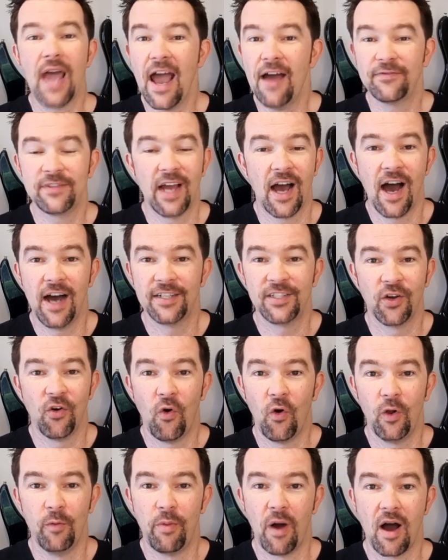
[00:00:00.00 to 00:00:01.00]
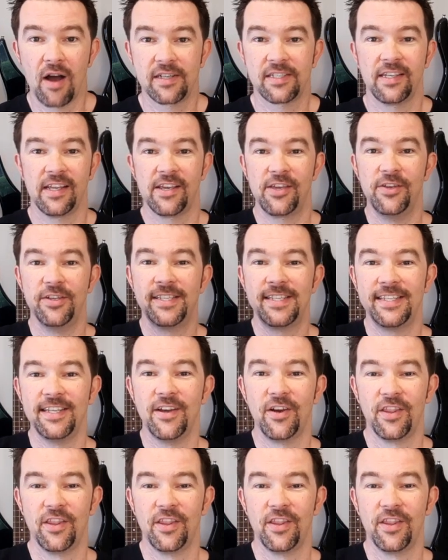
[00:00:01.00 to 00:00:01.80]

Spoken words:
have to hunt a whole box like you see